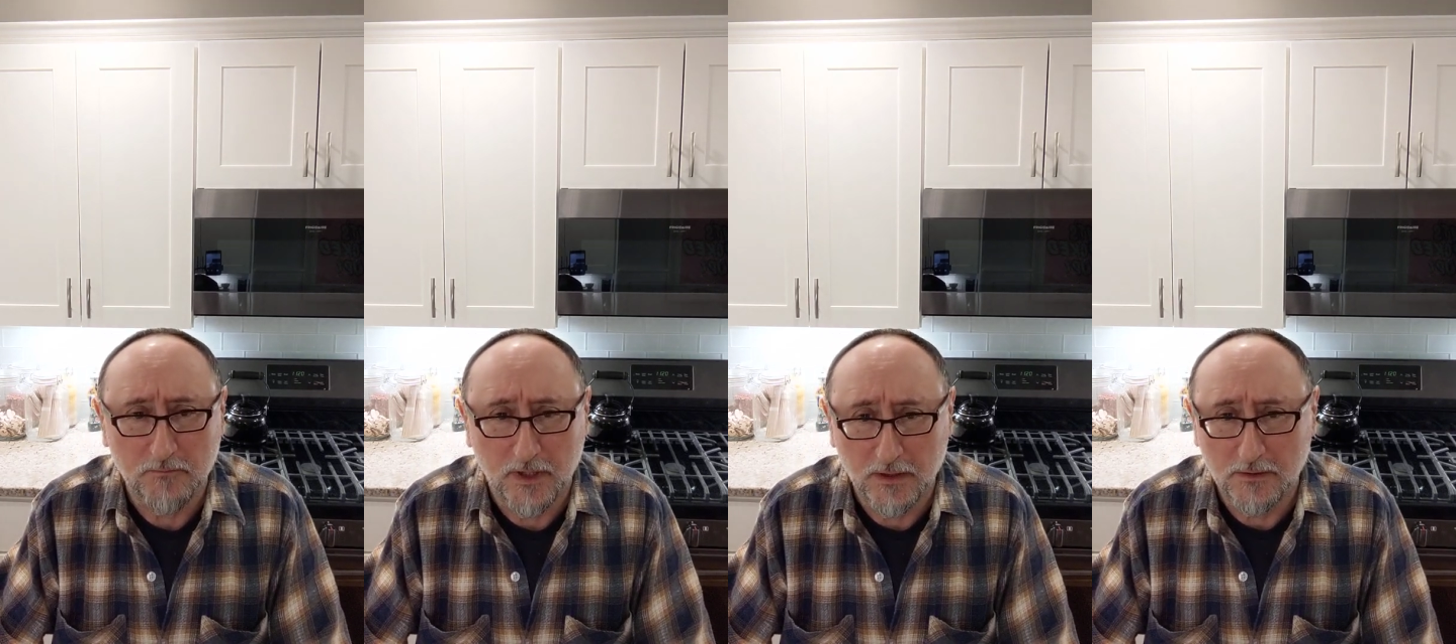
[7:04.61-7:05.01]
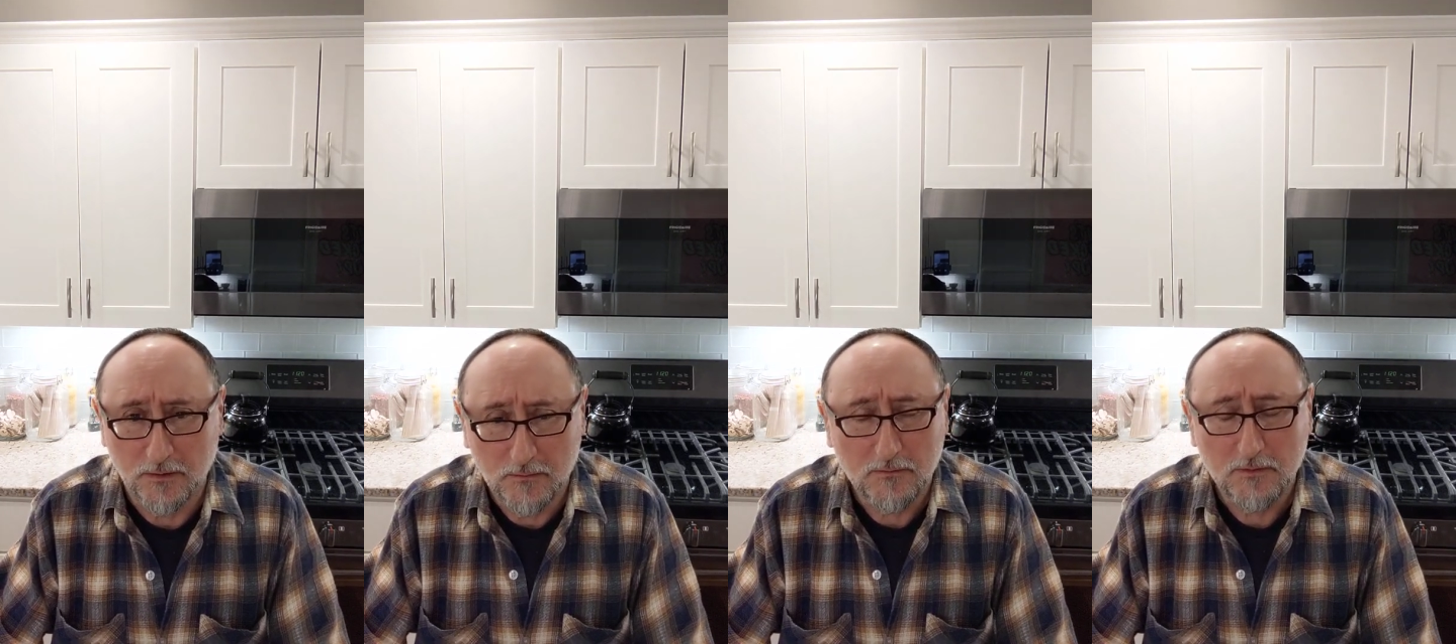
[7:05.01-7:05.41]
and
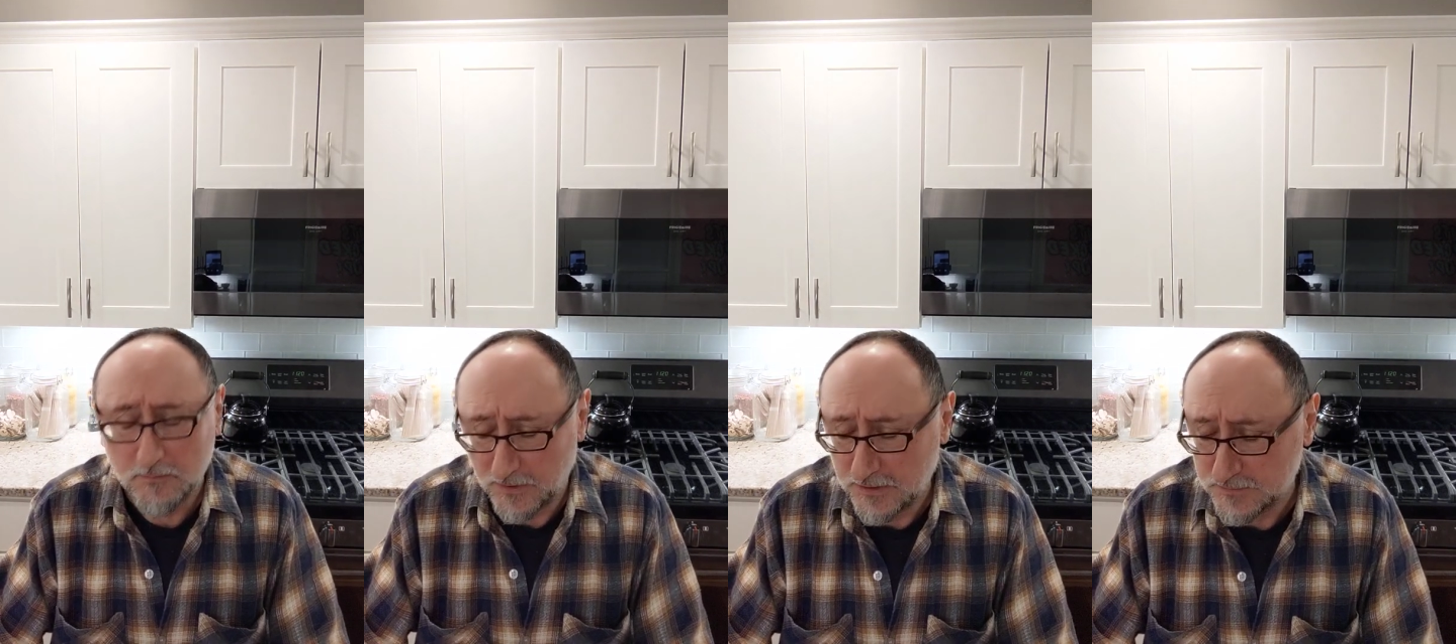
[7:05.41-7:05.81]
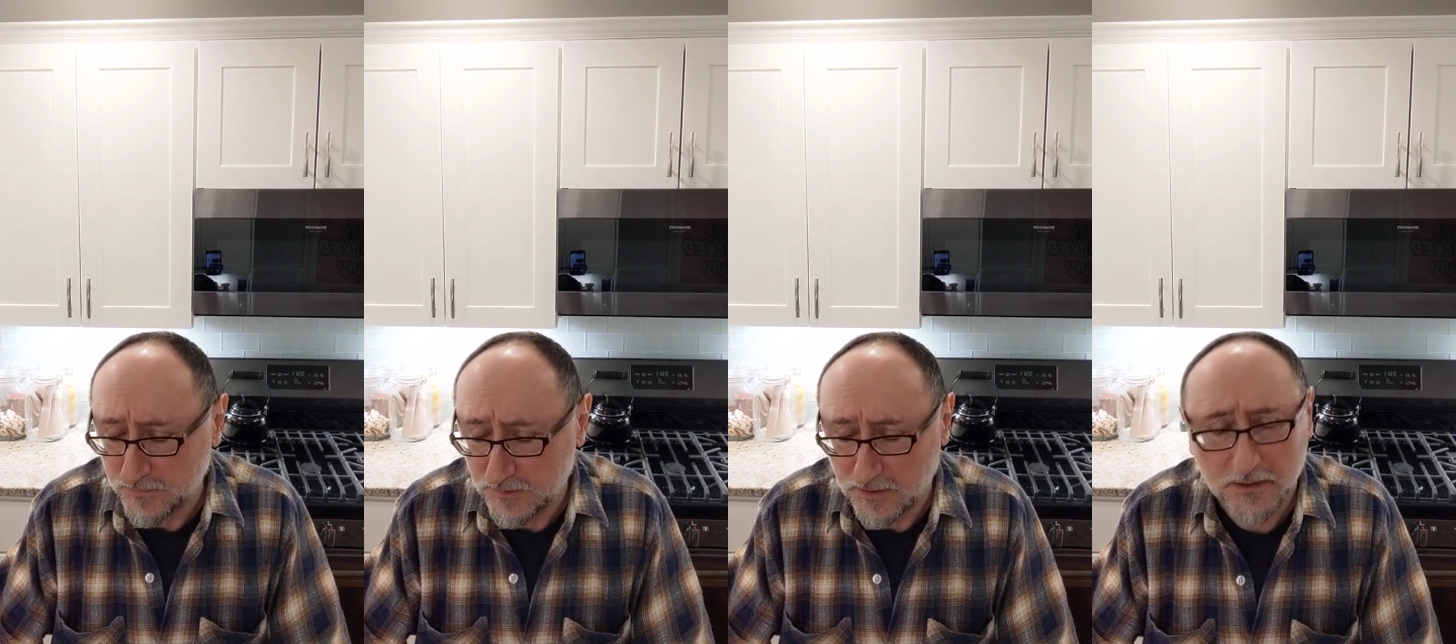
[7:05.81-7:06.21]
all the
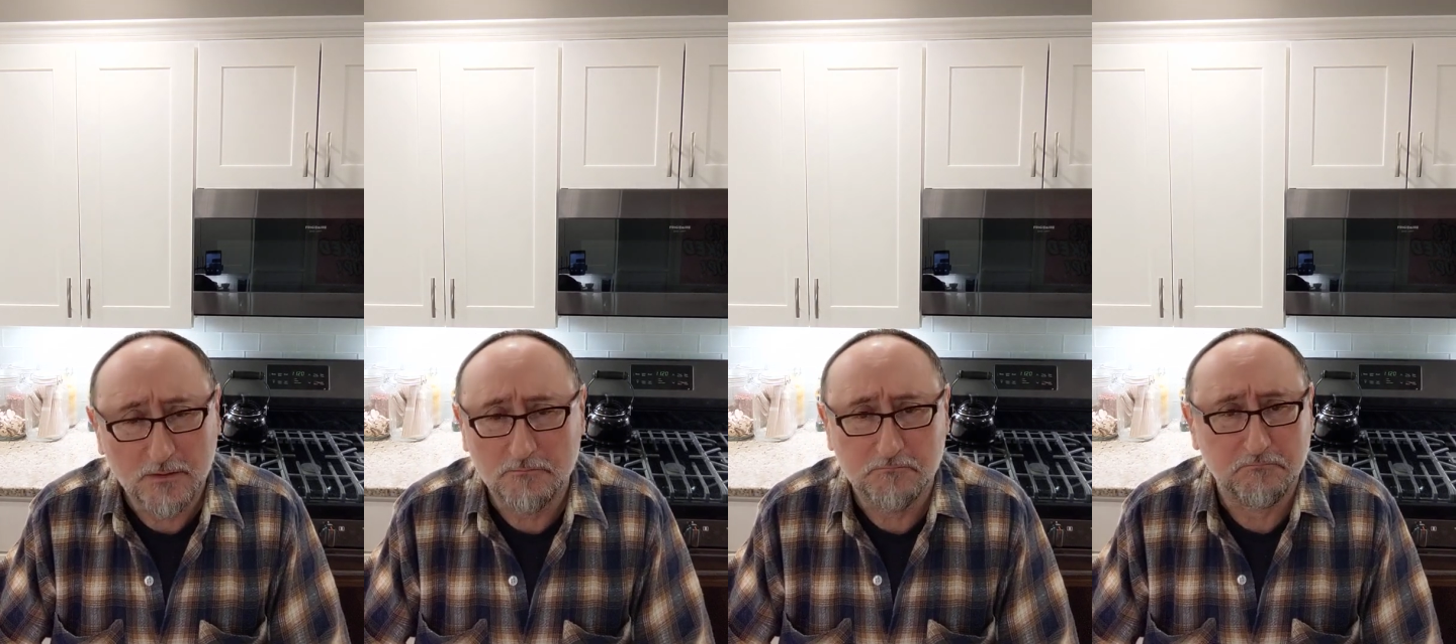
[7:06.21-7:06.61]
policemen are